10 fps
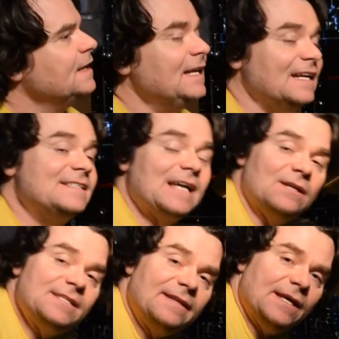it
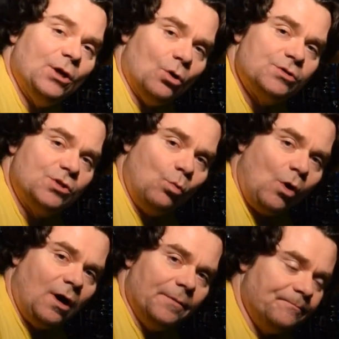sounds like that note's the
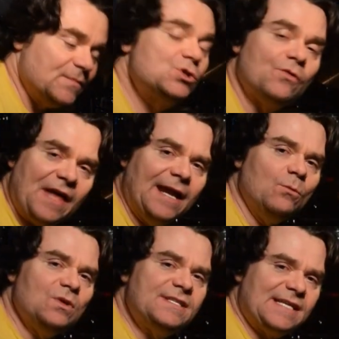one. So then it
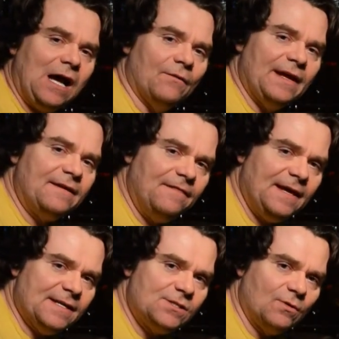will sound like
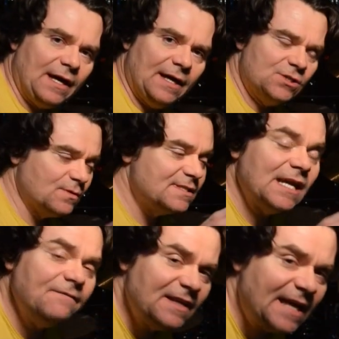this, okay? So instead
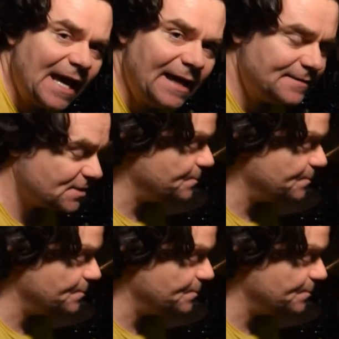of the cadence